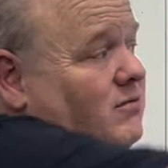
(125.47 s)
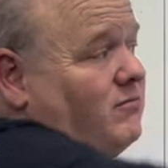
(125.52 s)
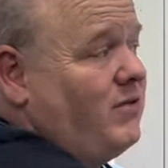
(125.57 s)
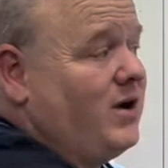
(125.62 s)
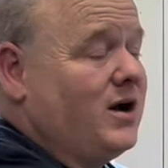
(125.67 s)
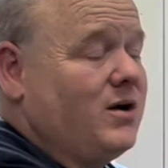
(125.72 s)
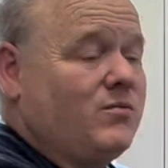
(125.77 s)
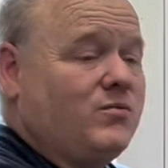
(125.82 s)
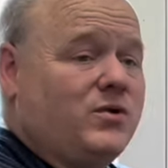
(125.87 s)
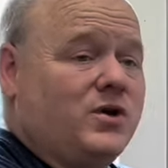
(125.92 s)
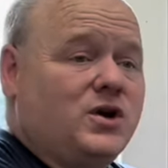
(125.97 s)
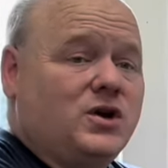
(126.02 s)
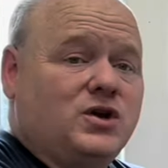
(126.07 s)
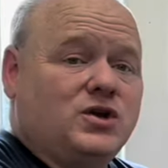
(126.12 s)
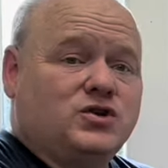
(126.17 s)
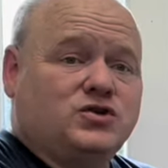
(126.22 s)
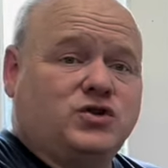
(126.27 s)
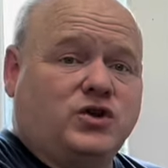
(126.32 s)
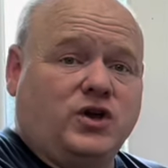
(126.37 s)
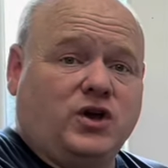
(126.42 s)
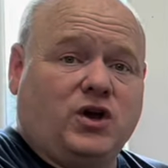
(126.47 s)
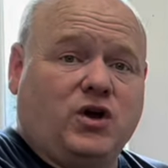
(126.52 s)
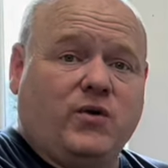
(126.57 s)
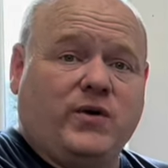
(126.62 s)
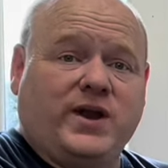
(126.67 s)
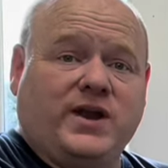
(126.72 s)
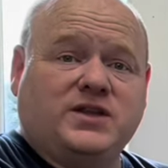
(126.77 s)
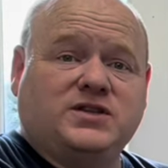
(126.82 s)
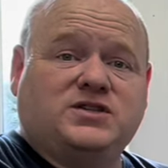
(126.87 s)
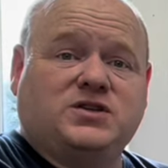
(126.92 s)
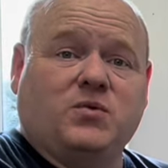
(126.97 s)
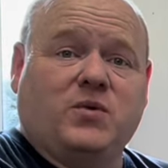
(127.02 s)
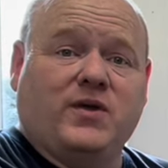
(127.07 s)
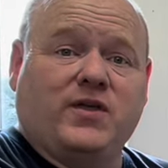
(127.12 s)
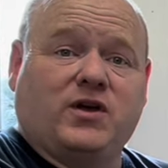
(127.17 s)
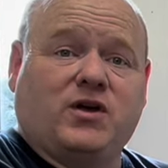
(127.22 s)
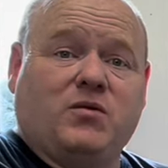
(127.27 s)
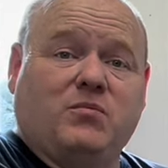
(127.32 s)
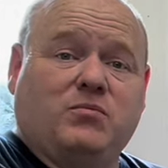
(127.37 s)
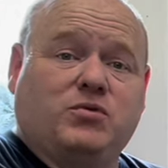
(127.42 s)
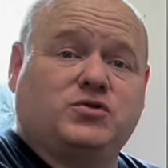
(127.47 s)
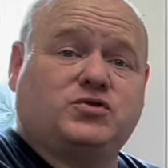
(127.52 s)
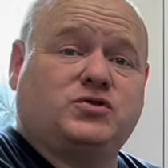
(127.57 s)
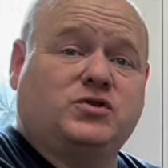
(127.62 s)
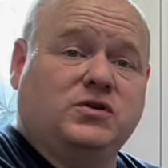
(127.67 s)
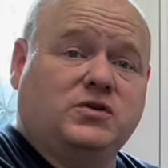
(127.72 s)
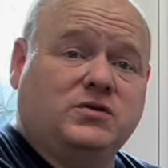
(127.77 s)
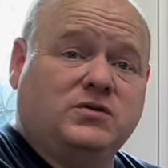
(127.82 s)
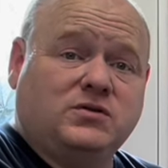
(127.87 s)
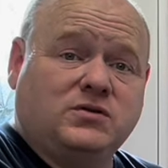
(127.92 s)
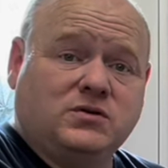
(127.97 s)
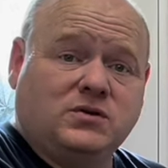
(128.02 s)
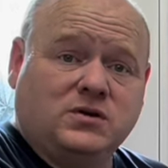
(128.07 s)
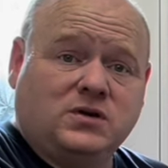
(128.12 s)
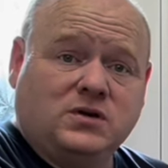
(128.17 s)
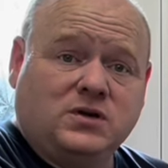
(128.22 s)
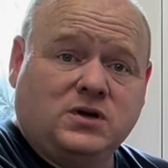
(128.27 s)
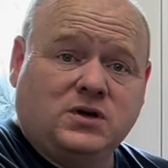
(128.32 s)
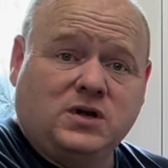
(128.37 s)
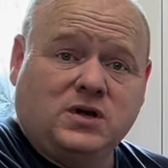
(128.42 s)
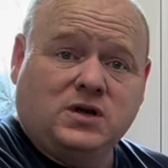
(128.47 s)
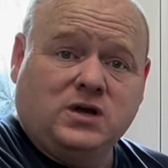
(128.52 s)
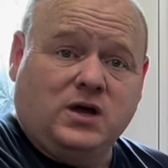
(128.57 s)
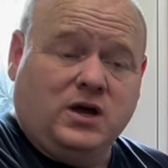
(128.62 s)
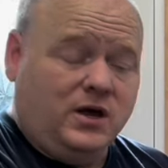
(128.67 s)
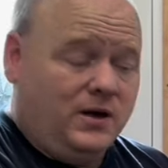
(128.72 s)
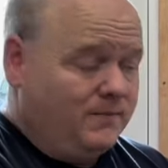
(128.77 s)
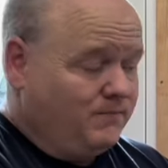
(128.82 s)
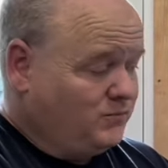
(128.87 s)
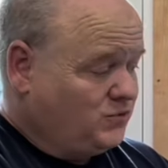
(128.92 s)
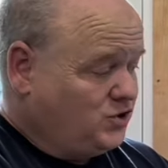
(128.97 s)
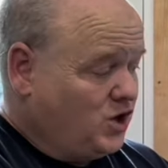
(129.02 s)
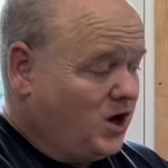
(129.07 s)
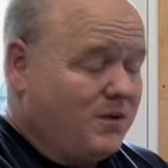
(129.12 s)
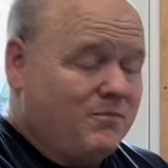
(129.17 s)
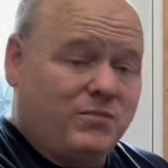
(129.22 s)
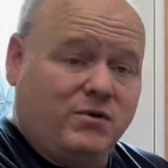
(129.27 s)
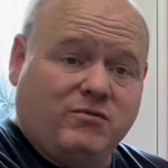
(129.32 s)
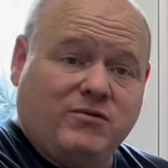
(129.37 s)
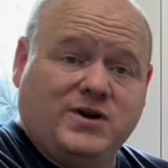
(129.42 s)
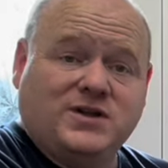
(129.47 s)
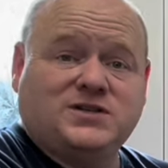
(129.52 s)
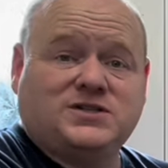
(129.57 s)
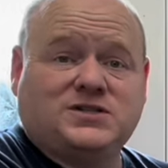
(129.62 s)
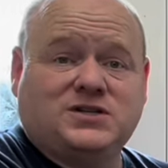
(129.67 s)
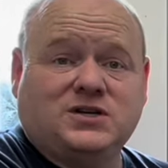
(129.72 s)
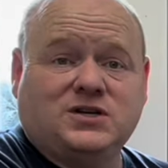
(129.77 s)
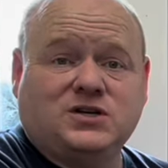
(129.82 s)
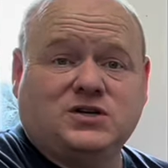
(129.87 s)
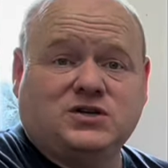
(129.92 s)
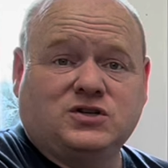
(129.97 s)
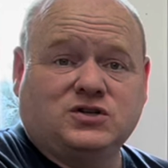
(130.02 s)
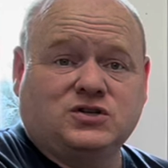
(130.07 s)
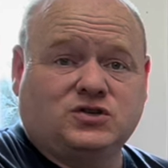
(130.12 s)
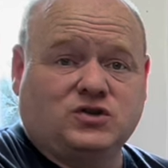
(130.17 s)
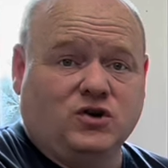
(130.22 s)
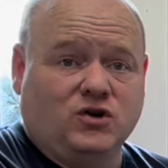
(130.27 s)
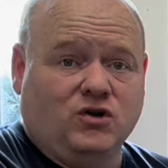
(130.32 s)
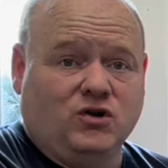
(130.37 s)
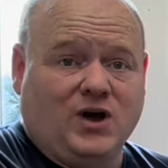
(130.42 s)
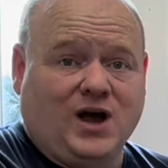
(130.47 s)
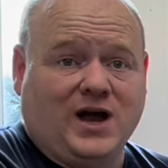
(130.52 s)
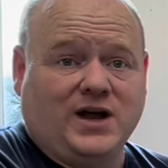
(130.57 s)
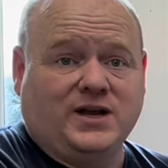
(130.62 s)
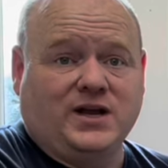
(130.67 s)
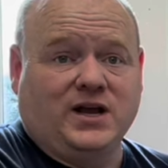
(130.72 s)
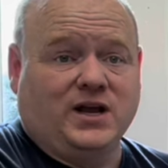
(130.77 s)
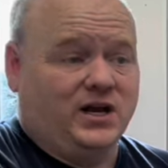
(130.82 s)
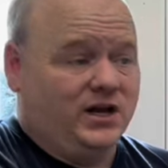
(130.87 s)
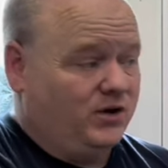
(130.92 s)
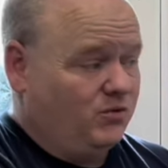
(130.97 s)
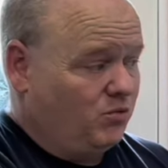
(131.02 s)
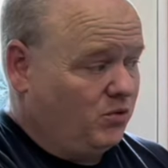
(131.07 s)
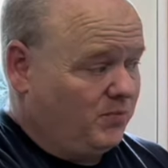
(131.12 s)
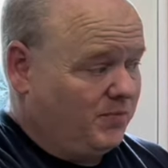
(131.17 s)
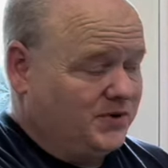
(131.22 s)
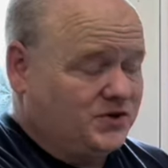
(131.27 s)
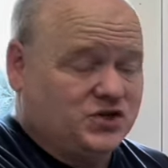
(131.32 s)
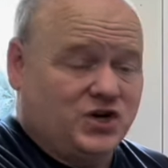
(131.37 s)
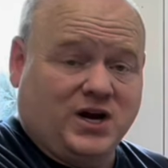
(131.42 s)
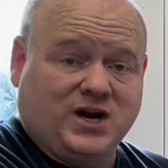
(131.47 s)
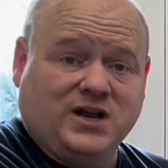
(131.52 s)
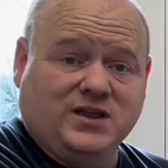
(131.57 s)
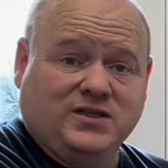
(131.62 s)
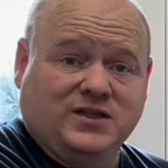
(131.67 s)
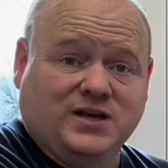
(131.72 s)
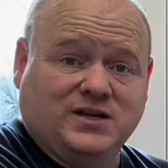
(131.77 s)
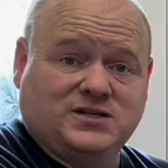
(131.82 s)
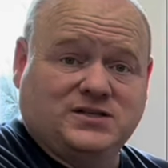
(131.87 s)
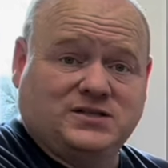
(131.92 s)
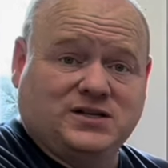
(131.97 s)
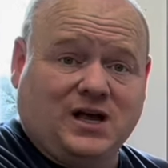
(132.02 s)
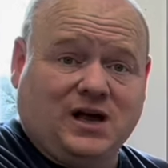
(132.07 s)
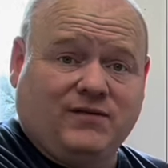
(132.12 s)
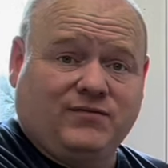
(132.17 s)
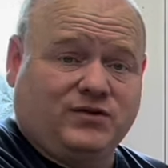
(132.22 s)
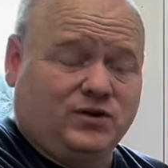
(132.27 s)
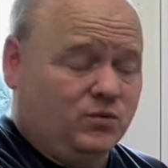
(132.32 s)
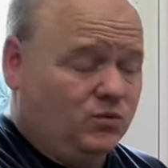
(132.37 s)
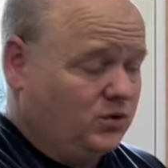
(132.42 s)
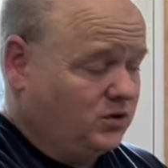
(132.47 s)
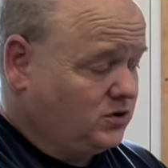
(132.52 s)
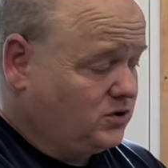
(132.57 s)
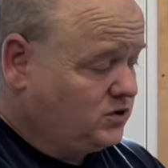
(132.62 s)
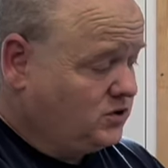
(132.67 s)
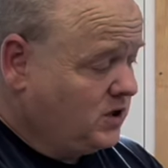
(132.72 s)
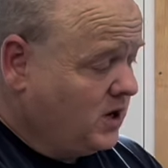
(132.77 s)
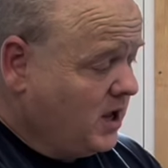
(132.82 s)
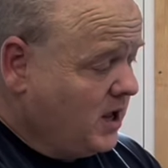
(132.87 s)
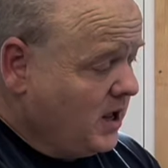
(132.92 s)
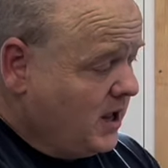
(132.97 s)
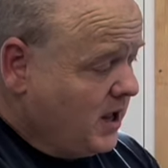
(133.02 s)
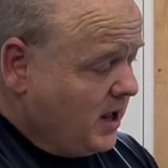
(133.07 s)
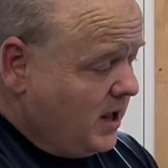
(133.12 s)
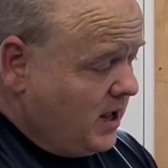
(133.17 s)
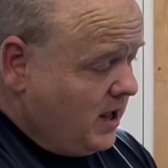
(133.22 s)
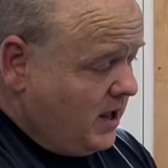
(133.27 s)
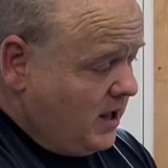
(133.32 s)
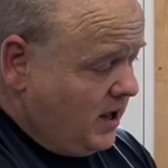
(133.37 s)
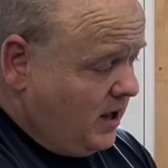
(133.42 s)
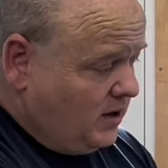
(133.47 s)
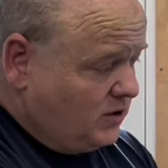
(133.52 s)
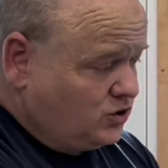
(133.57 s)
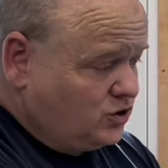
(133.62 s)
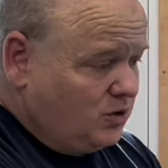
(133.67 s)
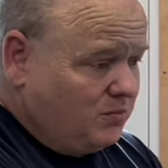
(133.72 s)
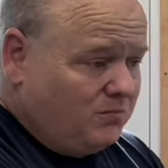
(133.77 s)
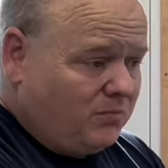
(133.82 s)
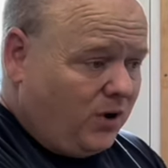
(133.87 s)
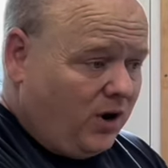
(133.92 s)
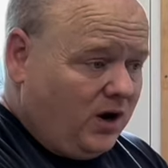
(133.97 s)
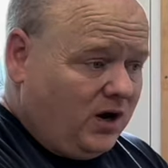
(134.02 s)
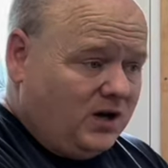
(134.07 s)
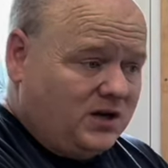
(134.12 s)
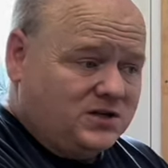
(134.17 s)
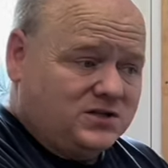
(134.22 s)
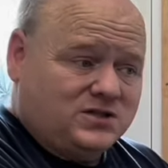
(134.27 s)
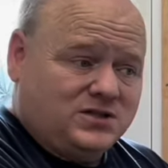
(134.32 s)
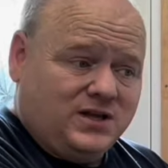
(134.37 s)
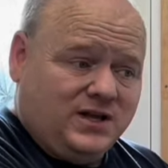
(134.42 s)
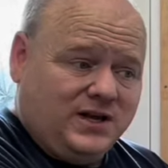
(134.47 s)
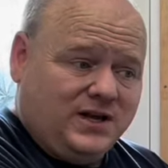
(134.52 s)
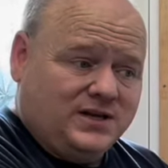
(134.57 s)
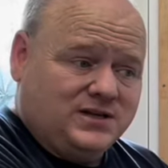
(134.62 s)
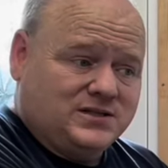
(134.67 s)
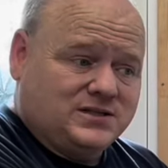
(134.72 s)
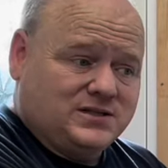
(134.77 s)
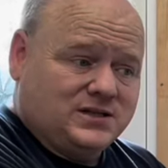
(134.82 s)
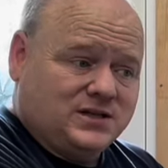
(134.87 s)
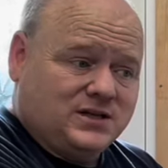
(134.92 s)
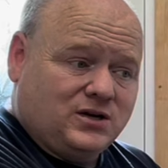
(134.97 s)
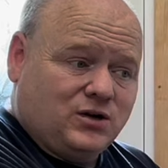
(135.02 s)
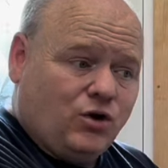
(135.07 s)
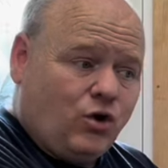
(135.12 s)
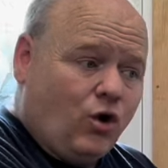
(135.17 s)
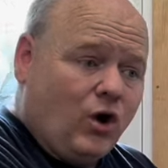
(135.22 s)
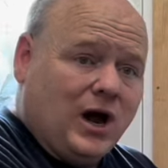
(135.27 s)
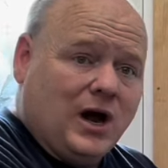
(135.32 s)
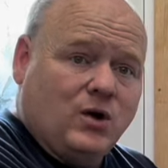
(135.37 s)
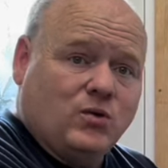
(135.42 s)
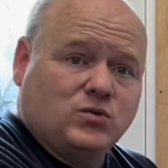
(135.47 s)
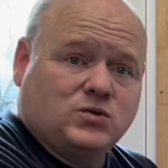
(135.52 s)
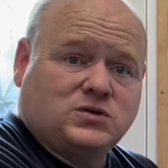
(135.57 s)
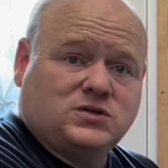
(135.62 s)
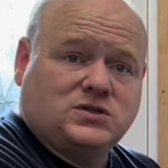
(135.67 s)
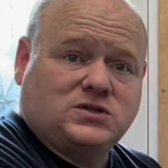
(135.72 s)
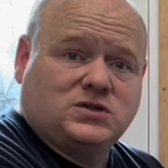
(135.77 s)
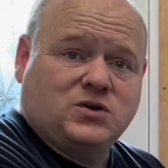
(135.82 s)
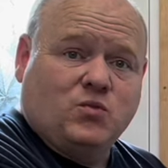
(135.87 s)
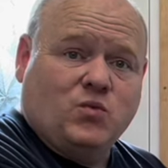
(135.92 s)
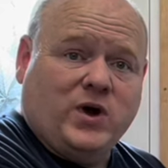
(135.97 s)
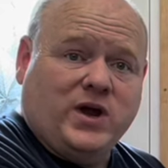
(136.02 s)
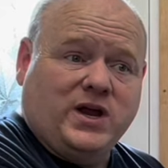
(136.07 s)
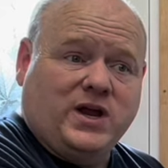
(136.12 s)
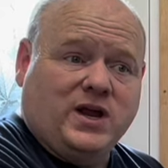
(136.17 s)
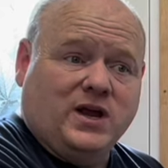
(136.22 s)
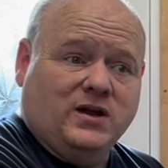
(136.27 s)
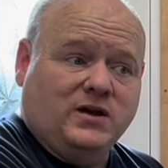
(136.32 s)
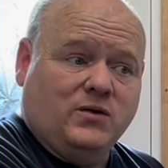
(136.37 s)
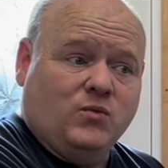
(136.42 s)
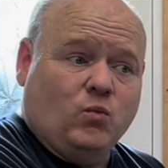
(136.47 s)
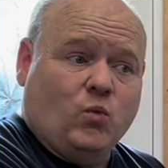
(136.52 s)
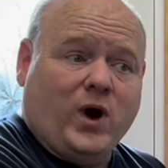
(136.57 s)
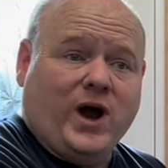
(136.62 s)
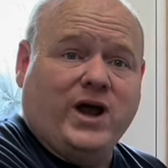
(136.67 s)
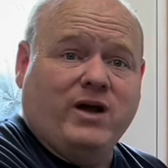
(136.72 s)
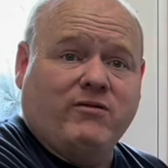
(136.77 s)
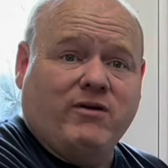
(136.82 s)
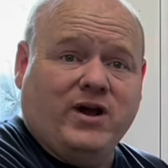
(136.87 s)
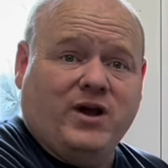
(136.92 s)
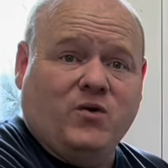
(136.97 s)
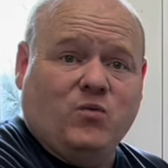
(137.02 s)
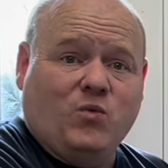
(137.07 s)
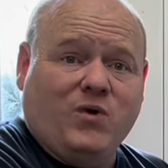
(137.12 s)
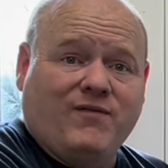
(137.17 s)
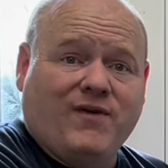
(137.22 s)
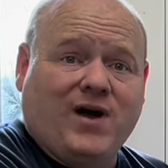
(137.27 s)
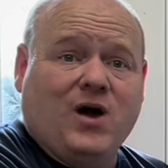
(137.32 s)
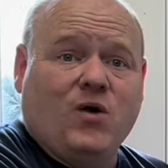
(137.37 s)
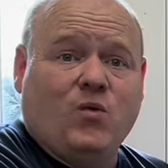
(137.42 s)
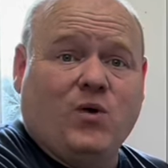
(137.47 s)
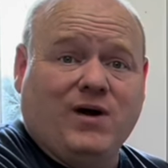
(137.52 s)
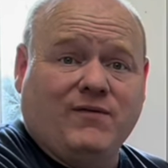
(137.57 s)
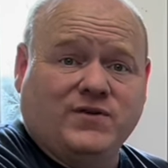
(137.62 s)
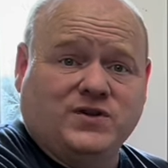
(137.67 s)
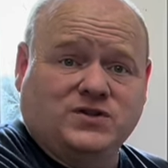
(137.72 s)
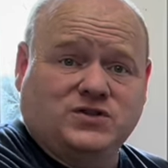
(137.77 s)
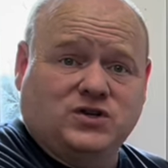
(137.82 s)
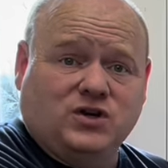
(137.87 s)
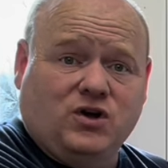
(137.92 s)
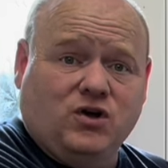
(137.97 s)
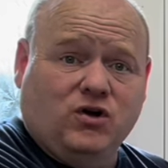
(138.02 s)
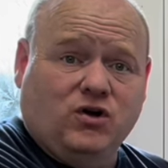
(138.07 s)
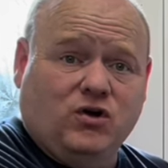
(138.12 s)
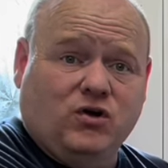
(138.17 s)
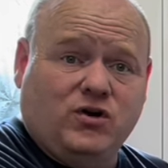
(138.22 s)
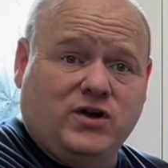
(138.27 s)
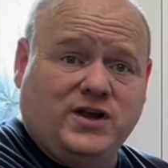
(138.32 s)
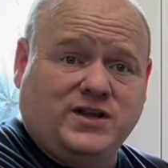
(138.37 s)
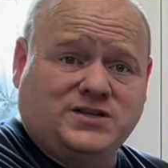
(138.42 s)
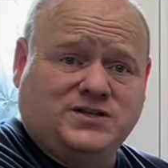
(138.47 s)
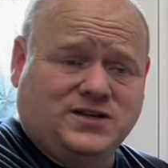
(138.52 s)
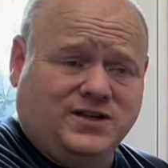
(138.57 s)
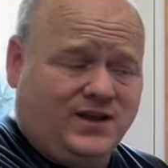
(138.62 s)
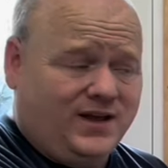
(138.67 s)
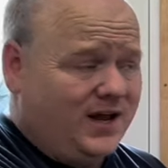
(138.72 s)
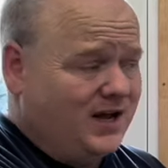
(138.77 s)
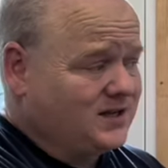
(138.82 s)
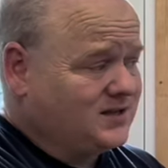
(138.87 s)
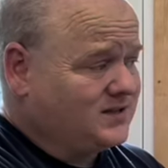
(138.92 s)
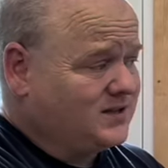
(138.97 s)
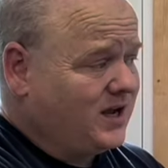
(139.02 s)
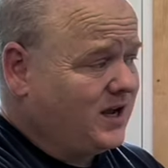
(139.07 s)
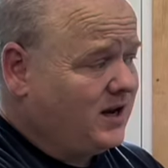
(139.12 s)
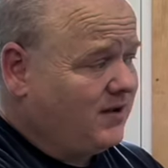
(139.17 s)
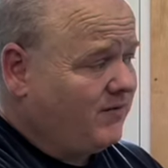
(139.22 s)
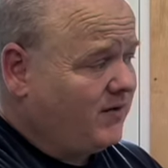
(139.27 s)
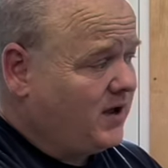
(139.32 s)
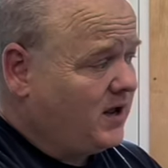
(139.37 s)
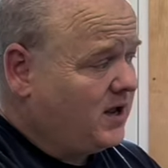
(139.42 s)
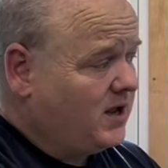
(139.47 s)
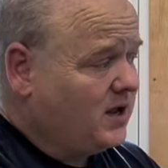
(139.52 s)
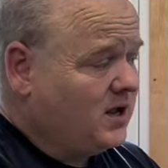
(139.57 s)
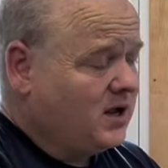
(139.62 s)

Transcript: round, so you're going into where the combustion chamber is, so ideally you would be checking this afterwards. Some boilers, these cutouts where you can wire it without having to go into the gas side of it,